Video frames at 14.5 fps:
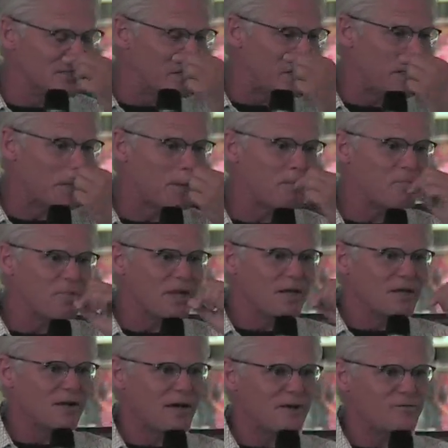And then,
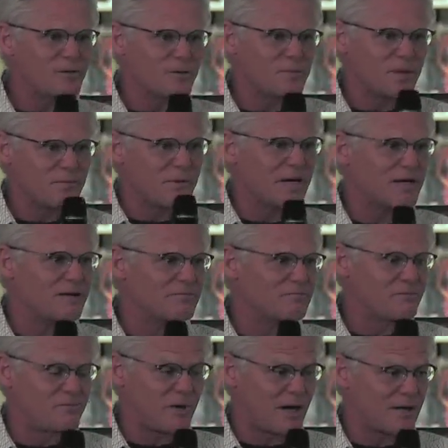you know, I have to admit, my
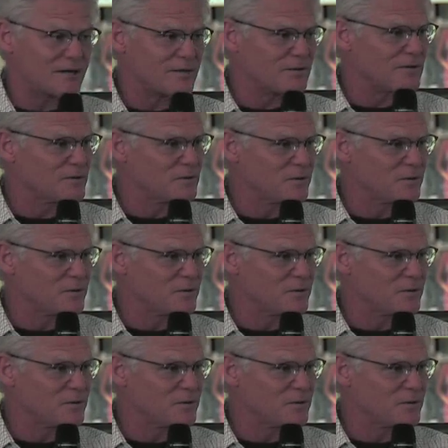father,